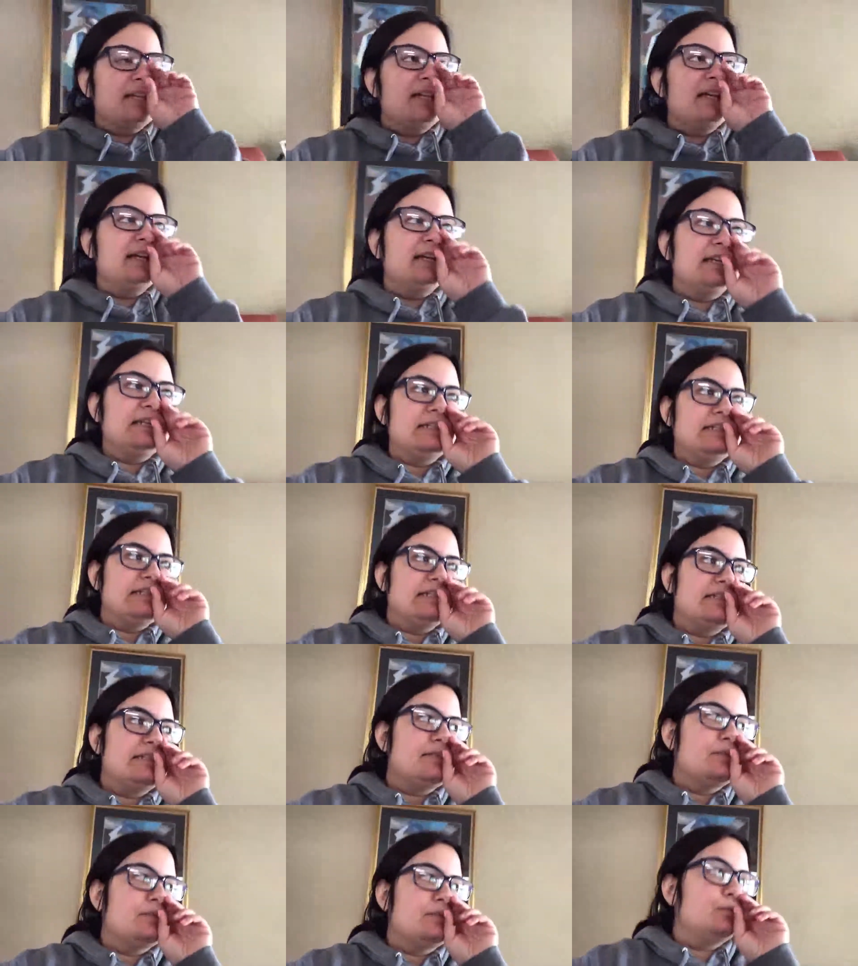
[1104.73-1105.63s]

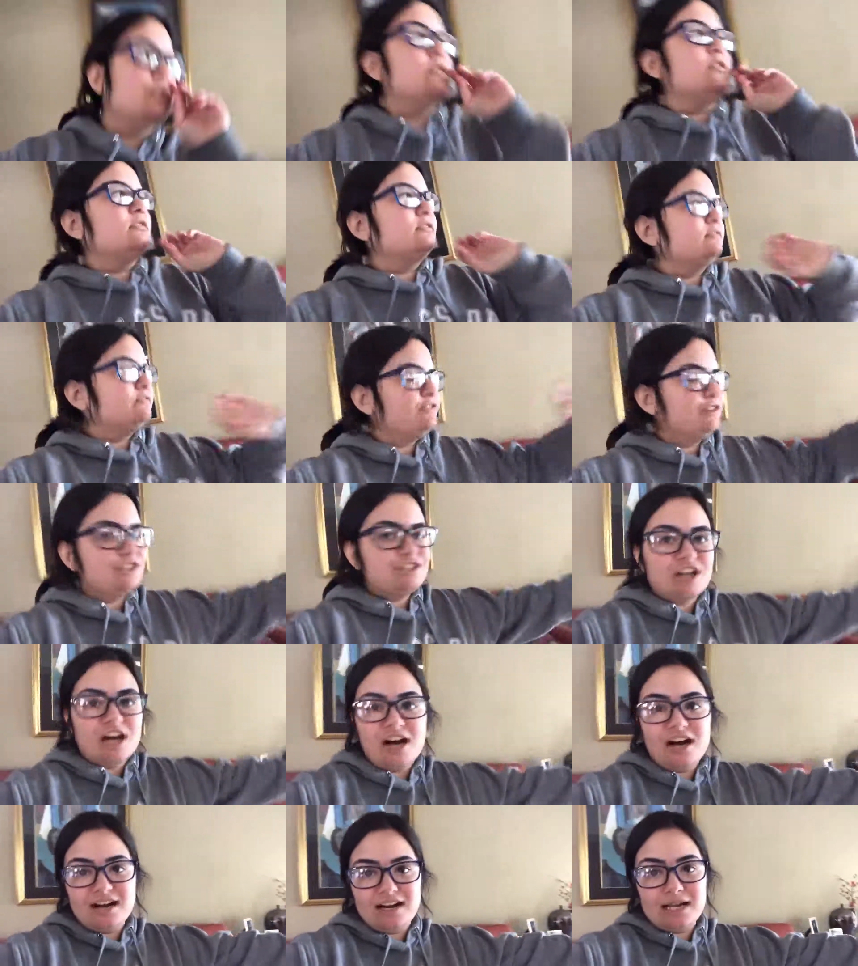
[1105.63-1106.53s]
is, well, for
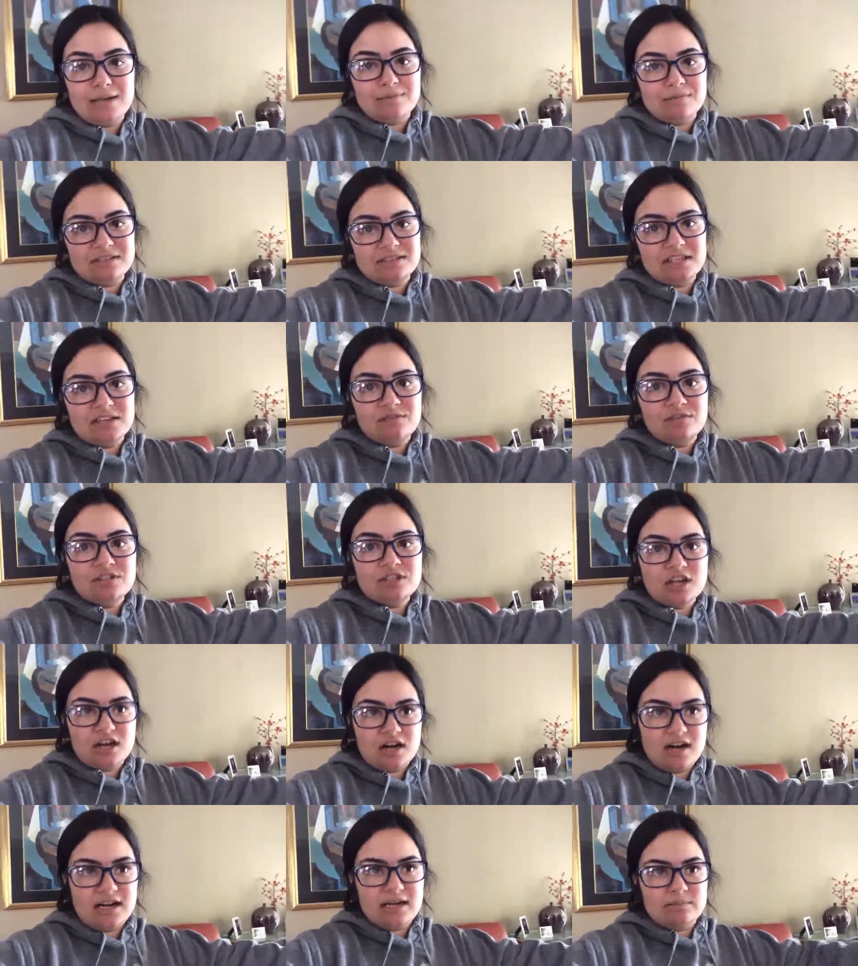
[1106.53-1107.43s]
Todd, I'm gonna say for
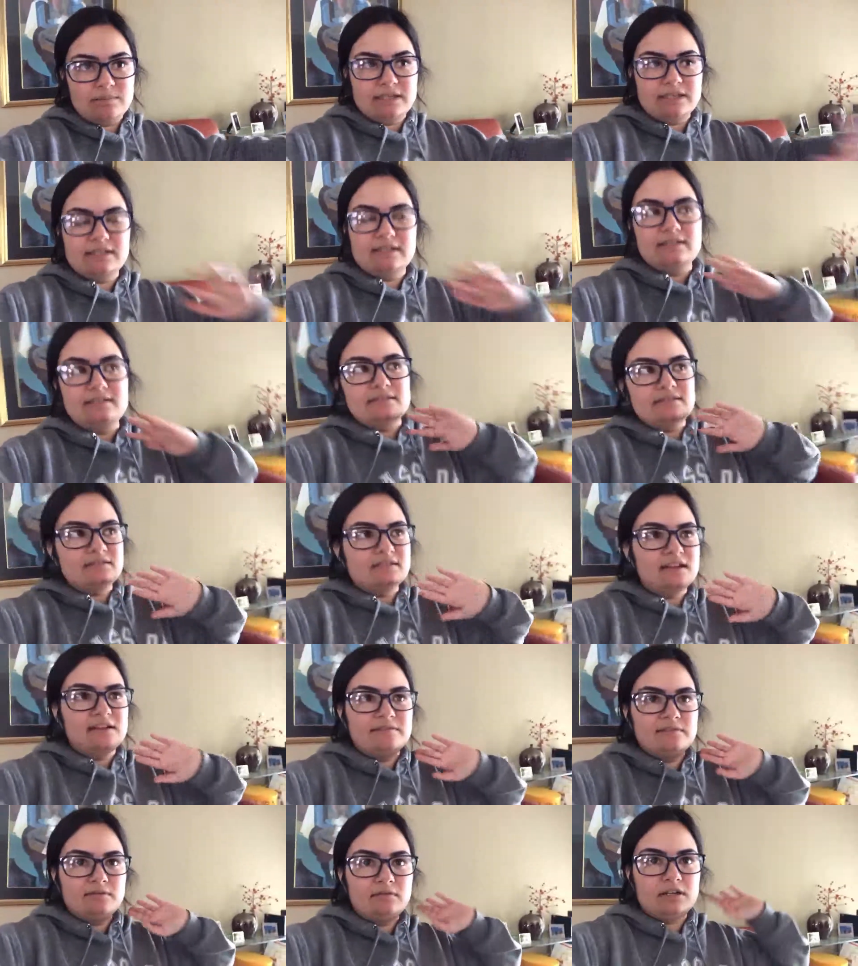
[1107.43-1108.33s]
Todd because
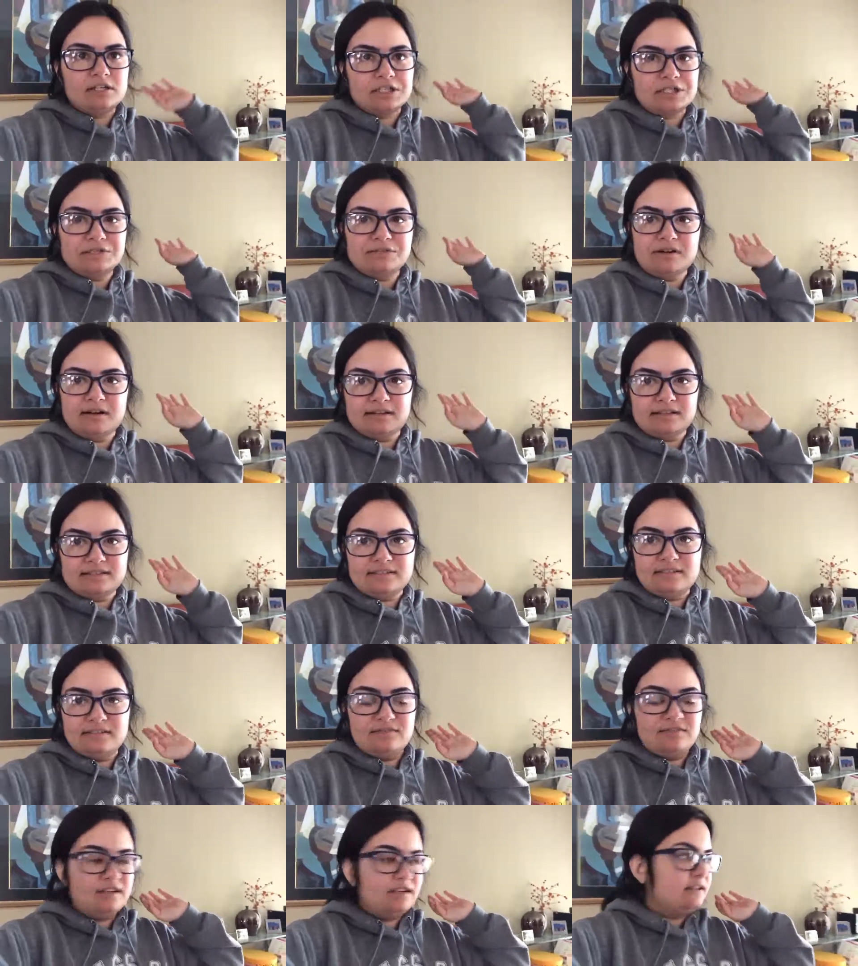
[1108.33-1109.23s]
every rescue dog
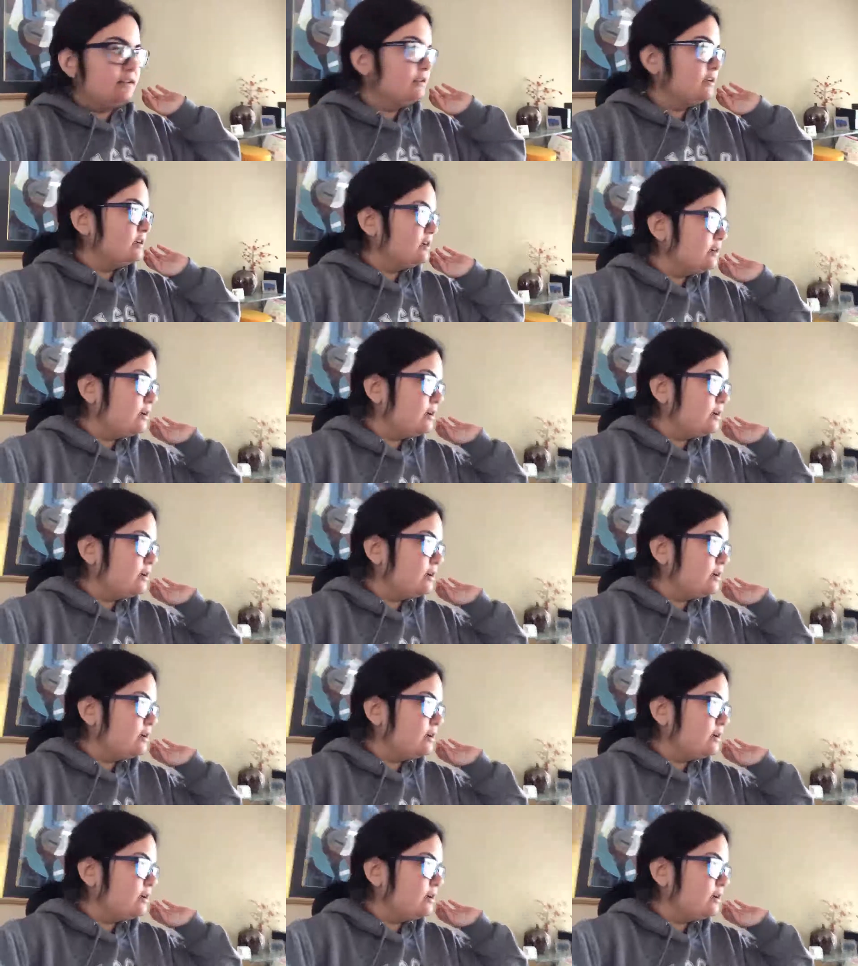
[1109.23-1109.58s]
is different.